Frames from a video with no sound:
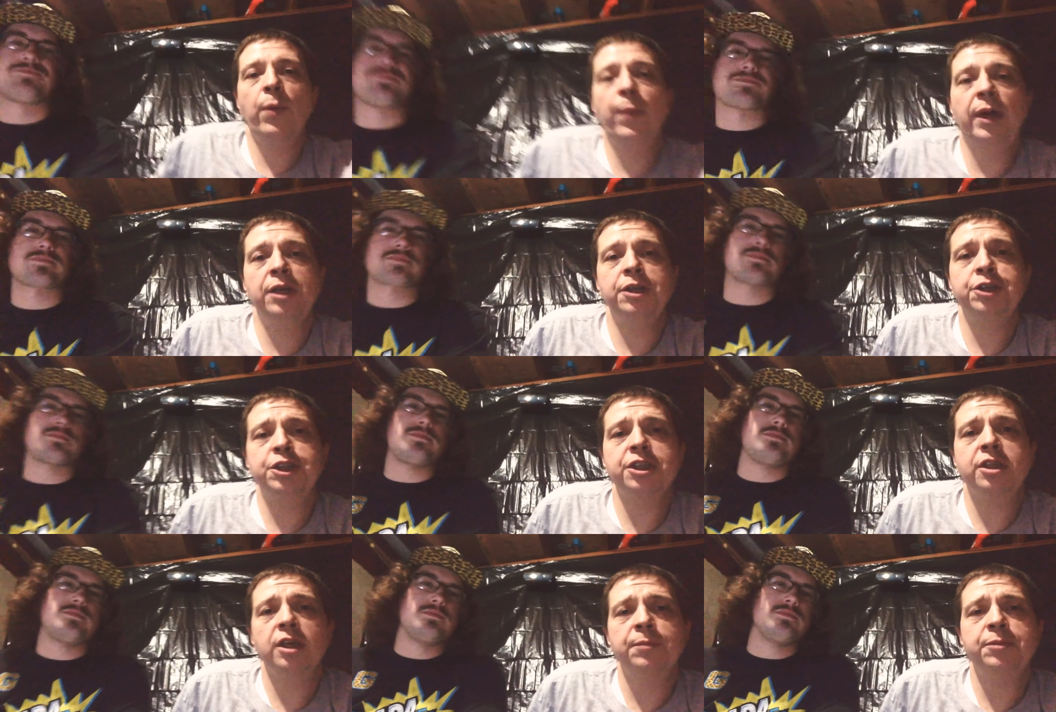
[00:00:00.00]
Speaker 1: we wanted to
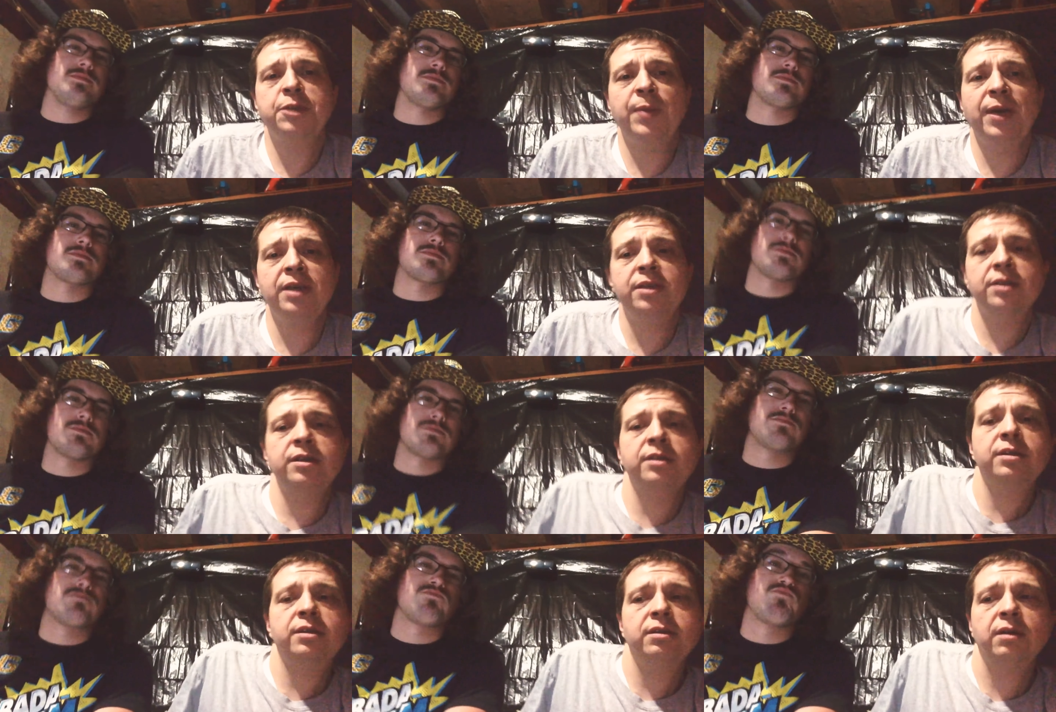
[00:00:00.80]
just touch
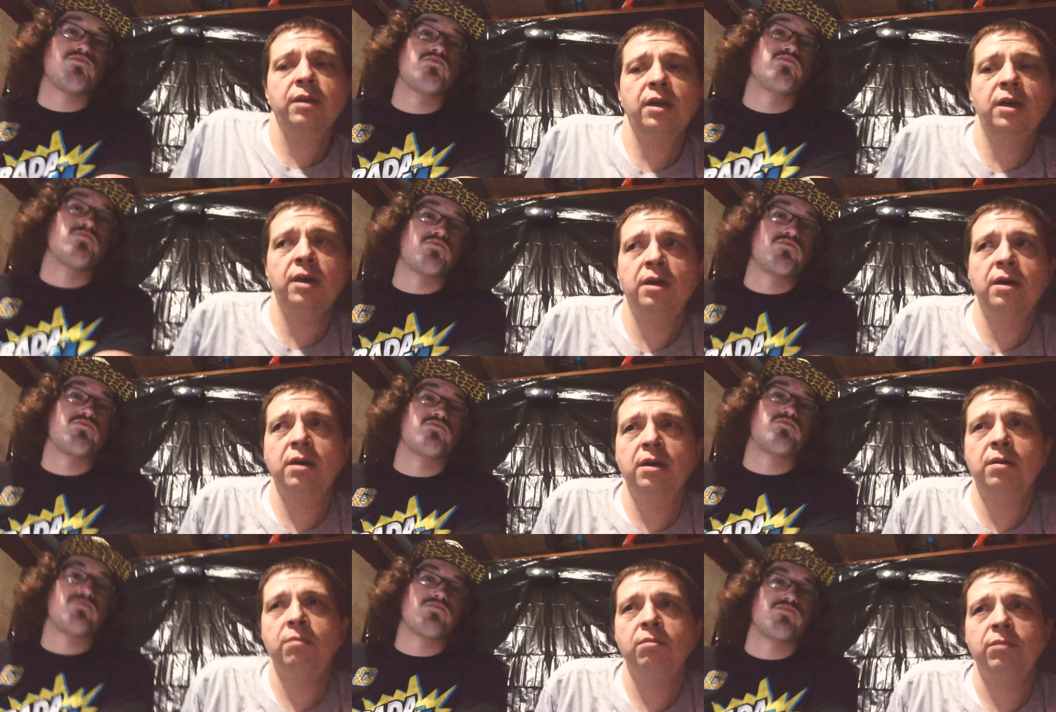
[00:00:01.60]
bases.
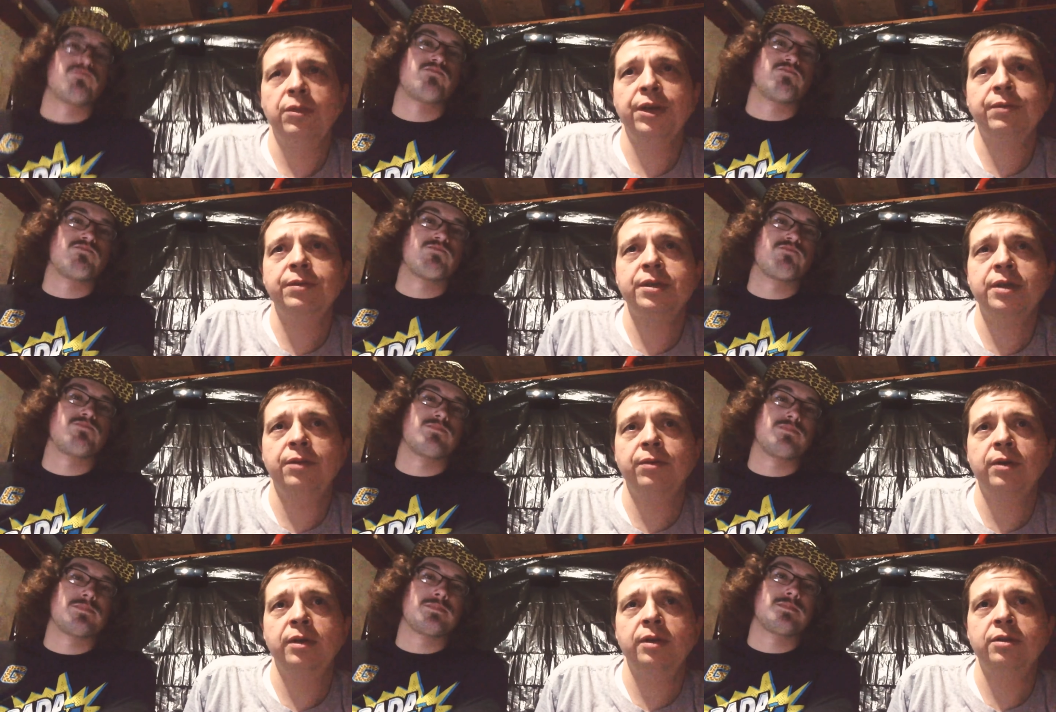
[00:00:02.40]
Um, like we said,
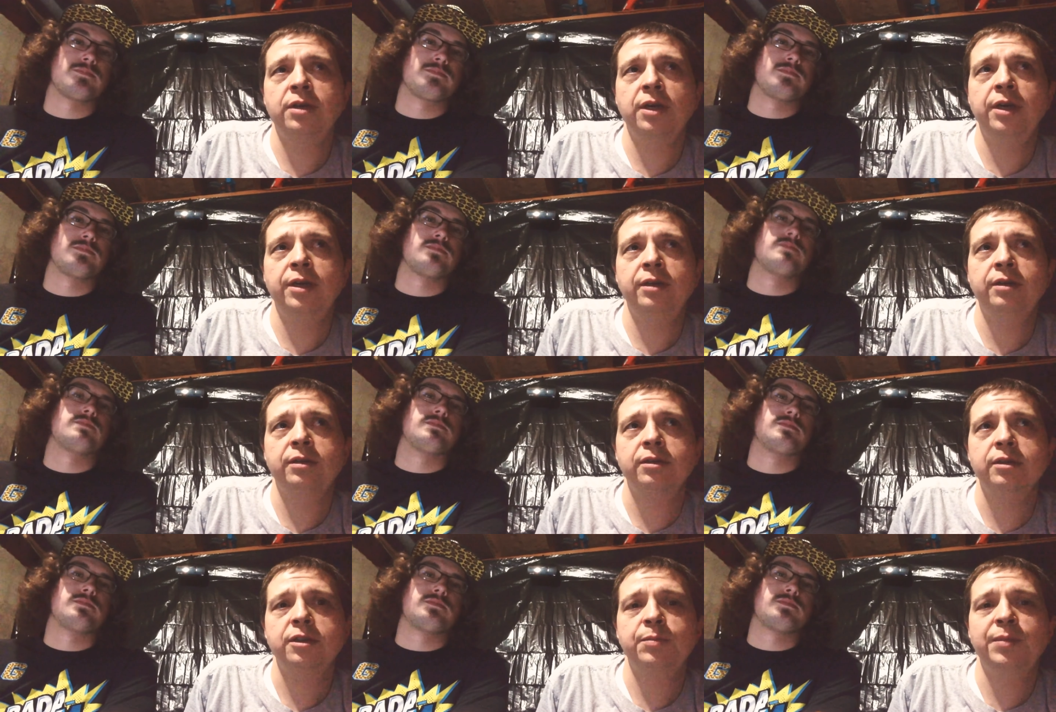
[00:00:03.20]
we're gonna try and
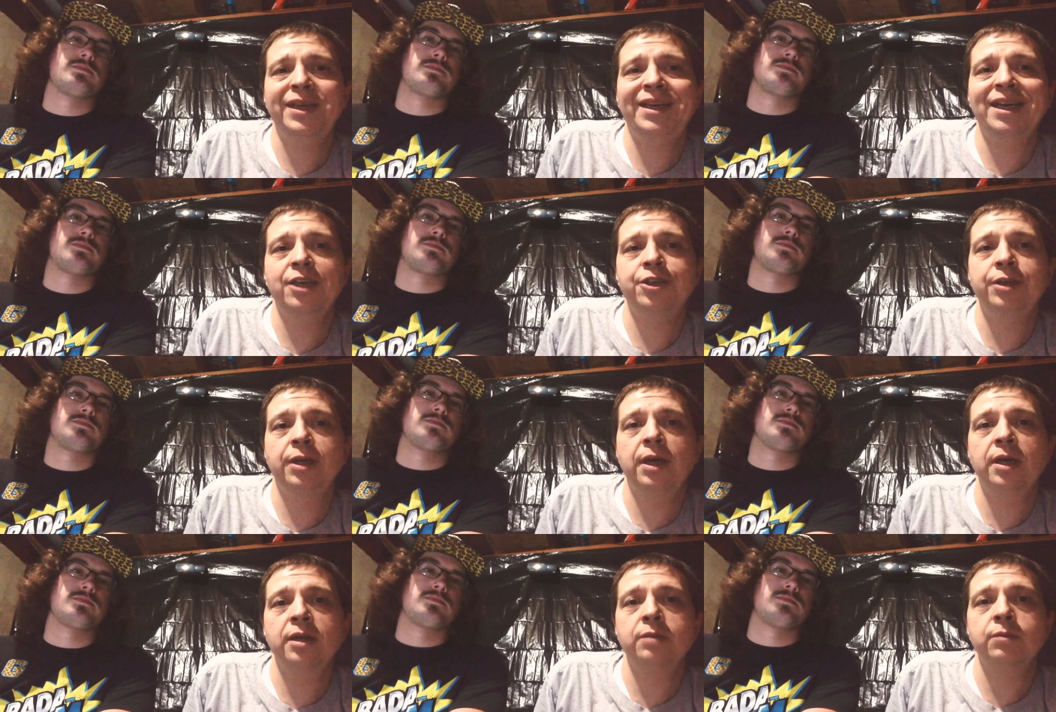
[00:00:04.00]
speak at you
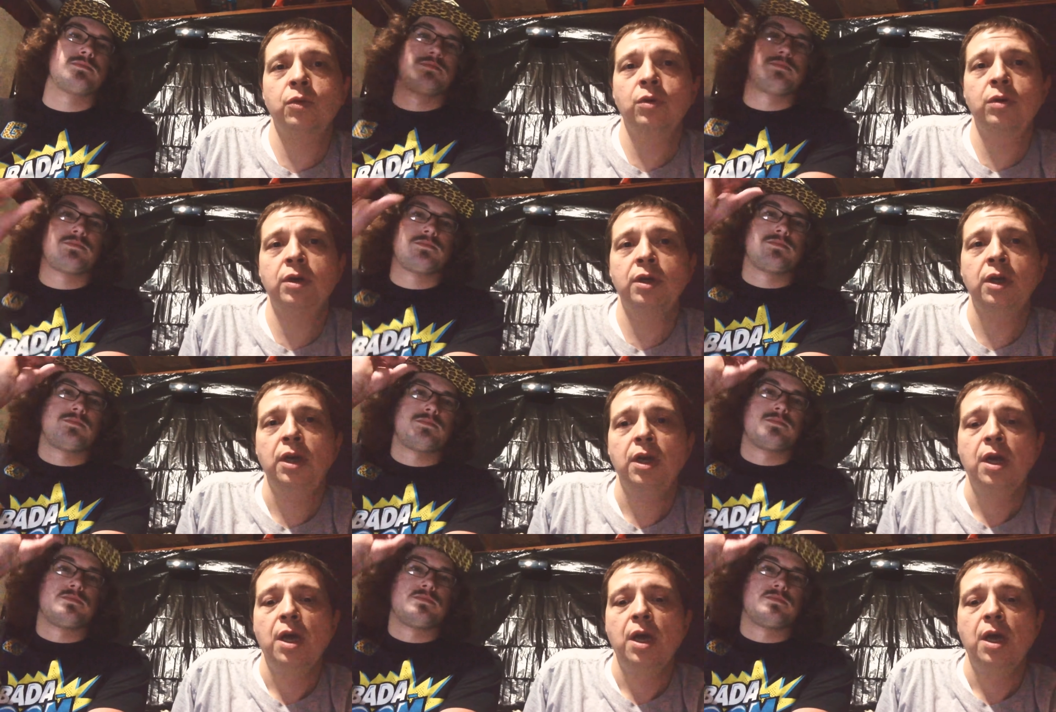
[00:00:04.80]
guys more.